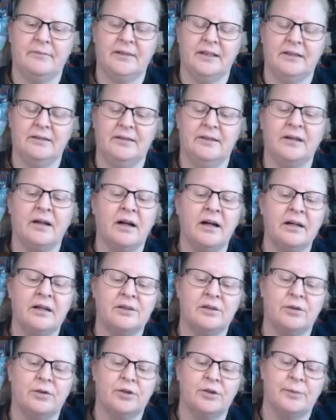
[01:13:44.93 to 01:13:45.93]
The guy I
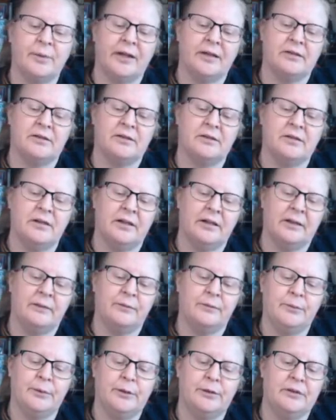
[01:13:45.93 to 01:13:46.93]
talked about,
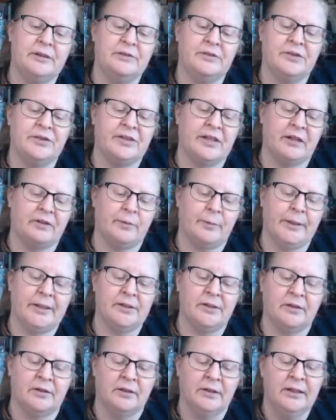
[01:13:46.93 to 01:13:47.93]
who lived in
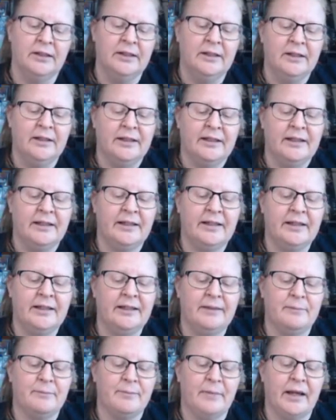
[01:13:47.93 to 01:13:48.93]
Sacramento,
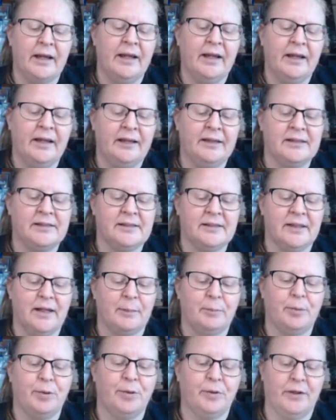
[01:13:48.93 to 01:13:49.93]
he made a
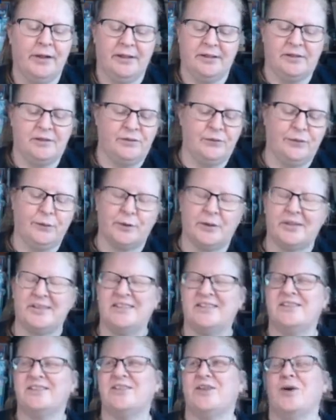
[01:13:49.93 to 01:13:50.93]
point for
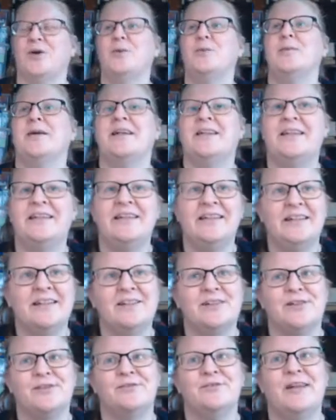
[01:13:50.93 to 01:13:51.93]
so many
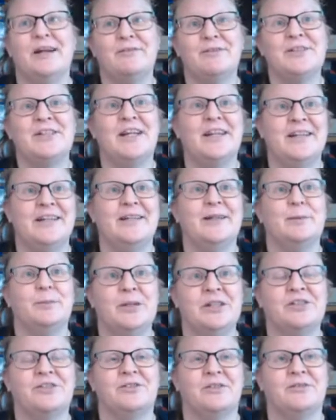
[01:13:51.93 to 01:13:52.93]
years of never taking a
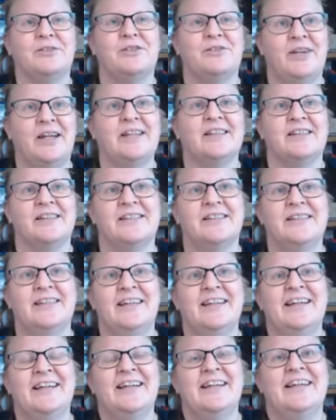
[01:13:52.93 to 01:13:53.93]
picture of his face.
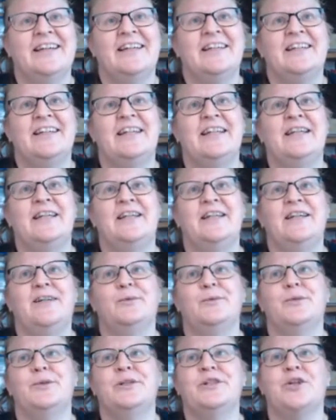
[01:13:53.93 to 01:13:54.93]
He
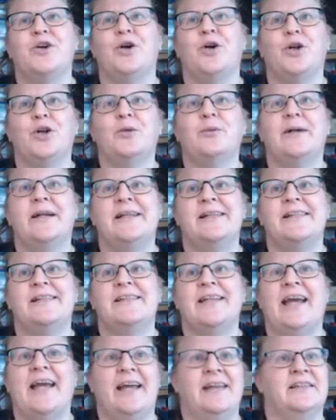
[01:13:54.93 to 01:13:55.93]
would always
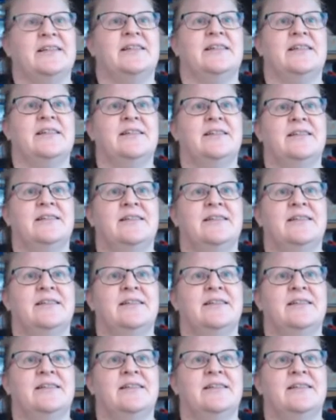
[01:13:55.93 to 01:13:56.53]
edit.